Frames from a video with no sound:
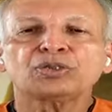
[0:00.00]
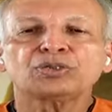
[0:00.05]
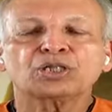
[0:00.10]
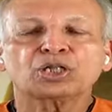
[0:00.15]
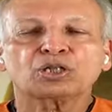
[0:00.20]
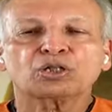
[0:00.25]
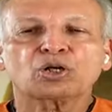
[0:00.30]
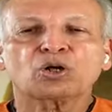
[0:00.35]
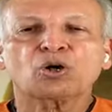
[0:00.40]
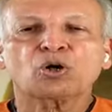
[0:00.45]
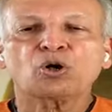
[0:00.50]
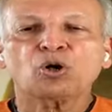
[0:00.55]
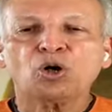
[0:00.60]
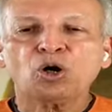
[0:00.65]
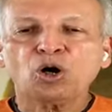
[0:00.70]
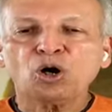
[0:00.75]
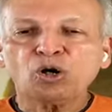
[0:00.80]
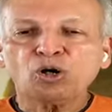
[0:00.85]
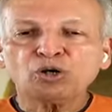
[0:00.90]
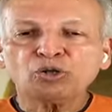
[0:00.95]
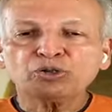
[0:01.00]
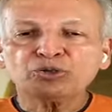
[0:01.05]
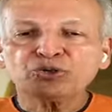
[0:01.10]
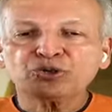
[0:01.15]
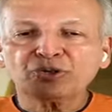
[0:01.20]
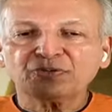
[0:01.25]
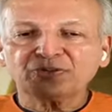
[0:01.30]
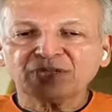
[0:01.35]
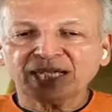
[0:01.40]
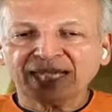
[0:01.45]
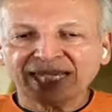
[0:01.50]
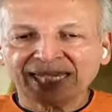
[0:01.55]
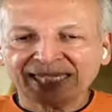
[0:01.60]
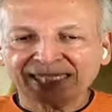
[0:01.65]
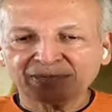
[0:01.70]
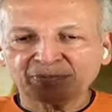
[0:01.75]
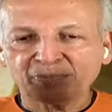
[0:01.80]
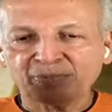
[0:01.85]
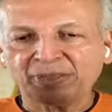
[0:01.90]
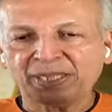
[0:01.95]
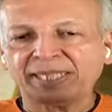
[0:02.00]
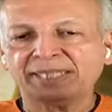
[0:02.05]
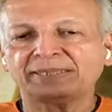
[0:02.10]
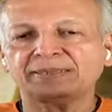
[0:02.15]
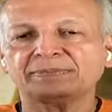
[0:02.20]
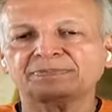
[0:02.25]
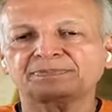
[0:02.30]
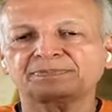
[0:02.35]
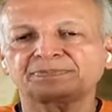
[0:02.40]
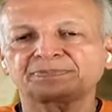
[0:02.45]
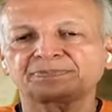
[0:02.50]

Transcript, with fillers: The cause of the hand pain,